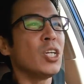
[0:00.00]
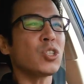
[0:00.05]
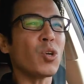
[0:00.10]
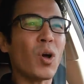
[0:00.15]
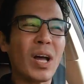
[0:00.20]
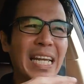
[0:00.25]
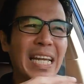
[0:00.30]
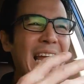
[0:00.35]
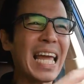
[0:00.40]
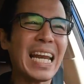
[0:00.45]

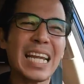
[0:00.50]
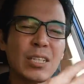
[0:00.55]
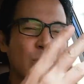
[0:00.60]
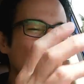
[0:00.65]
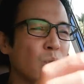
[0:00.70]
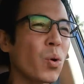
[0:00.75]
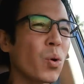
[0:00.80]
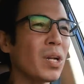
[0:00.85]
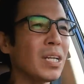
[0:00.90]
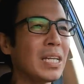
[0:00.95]
So again, in
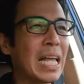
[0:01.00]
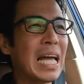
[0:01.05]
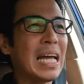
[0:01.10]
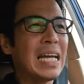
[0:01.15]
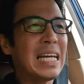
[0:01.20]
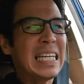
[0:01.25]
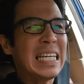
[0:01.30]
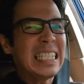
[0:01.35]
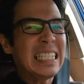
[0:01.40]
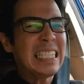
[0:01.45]
total,
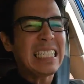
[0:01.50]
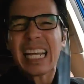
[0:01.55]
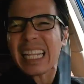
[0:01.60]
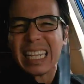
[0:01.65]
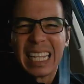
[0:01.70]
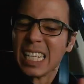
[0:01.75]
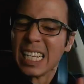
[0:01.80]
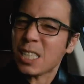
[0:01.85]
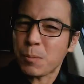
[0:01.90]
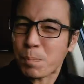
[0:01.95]

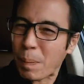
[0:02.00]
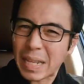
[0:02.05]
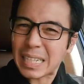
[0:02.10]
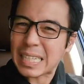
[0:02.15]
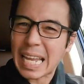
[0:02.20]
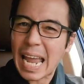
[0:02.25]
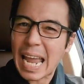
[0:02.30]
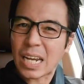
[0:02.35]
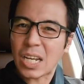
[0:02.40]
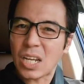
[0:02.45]
nothing
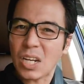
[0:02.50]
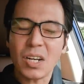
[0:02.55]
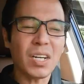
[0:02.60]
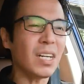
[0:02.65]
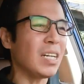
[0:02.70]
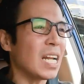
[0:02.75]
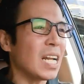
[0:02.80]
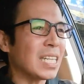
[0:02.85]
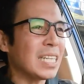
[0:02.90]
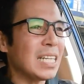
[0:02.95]

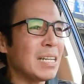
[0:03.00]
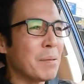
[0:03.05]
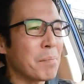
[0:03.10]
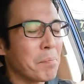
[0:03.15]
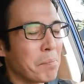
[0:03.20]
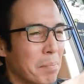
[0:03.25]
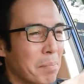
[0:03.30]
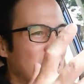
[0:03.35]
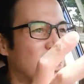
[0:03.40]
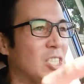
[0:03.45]
spectacular, nothing
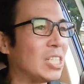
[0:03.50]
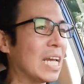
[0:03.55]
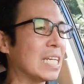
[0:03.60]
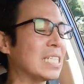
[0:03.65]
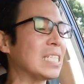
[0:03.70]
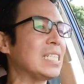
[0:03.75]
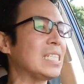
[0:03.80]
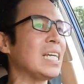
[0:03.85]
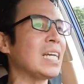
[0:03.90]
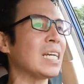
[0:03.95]

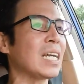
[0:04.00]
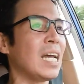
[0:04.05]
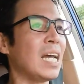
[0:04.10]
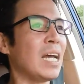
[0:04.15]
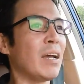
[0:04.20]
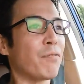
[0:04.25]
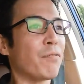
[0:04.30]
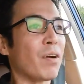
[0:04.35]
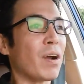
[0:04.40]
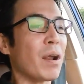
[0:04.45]
majestic
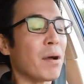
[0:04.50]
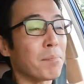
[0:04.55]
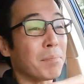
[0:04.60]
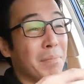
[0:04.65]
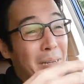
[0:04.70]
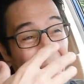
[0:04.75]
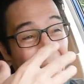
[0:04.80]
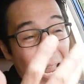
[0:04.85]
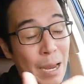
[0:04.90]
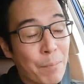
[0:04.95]
for a
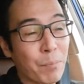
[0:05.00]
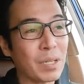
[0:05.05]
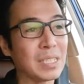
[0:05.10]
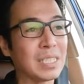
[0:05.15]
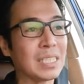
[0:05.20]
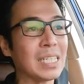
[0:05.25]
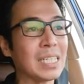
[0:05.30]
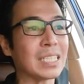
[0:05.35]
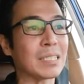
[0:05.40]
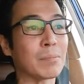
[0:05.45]

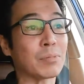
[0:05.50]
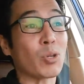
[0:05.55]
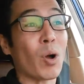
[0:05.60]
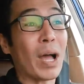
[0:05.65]
hybrid system.